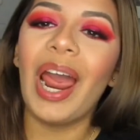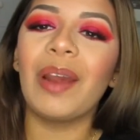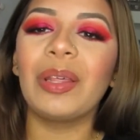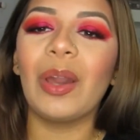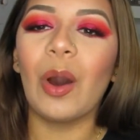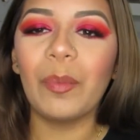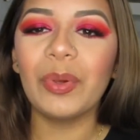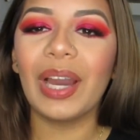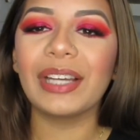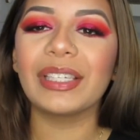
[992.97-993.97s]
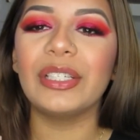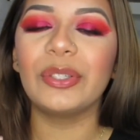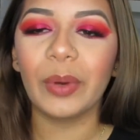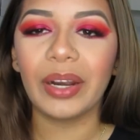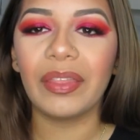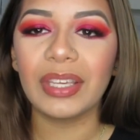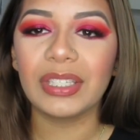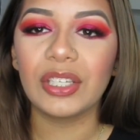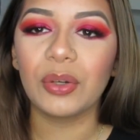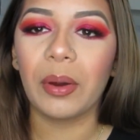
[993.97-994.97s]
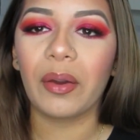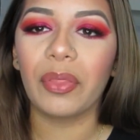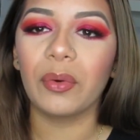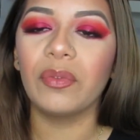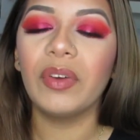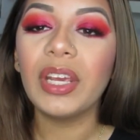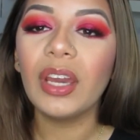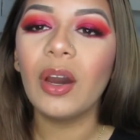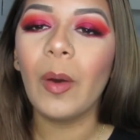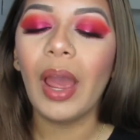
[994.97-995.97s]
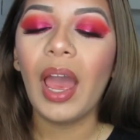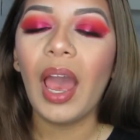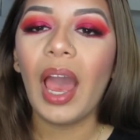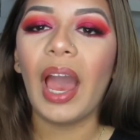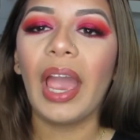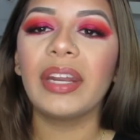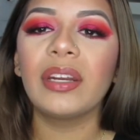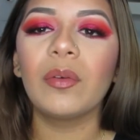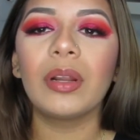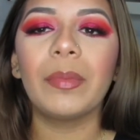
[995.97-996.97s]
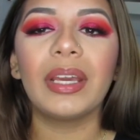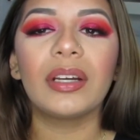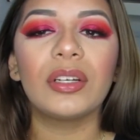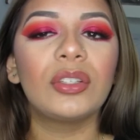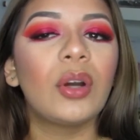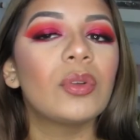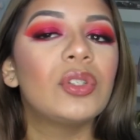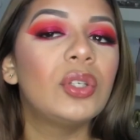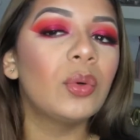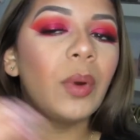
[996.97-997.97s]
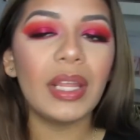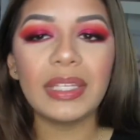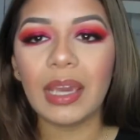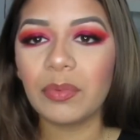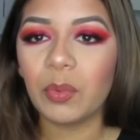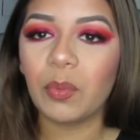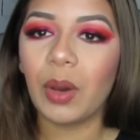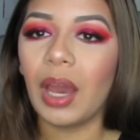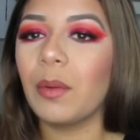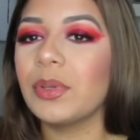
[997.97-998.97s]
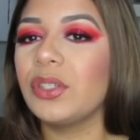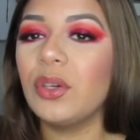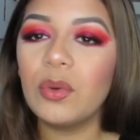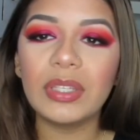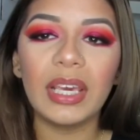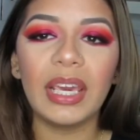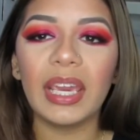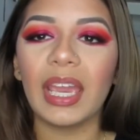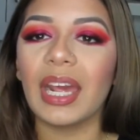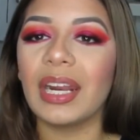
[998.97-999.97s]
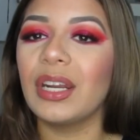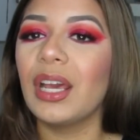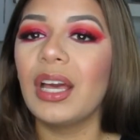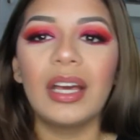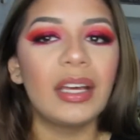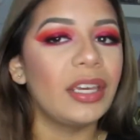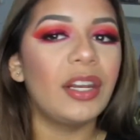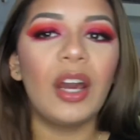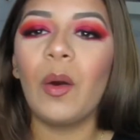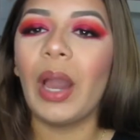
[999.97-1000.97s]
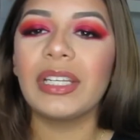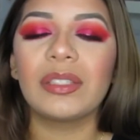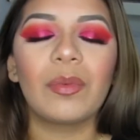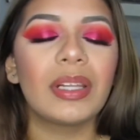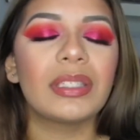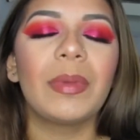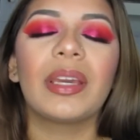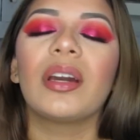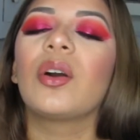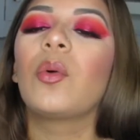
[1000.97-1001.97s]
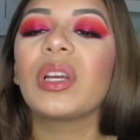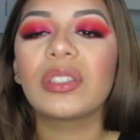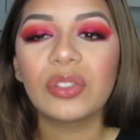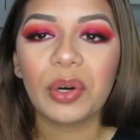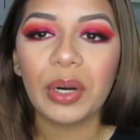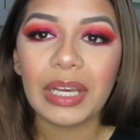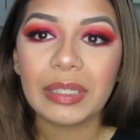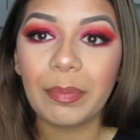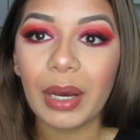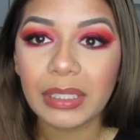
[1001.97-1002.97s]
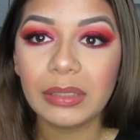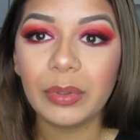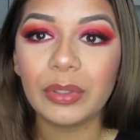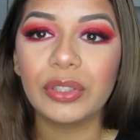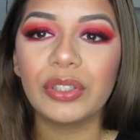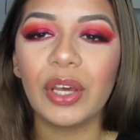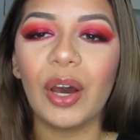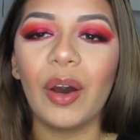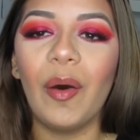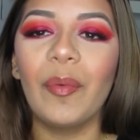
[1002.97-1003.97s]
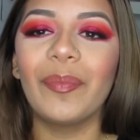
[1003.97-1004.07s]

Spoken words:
hope you guys enjoyed this talk through video. I didn't want to go too in depth with what I was using, and you know, I just wanted to make a quick tutorial as possible. So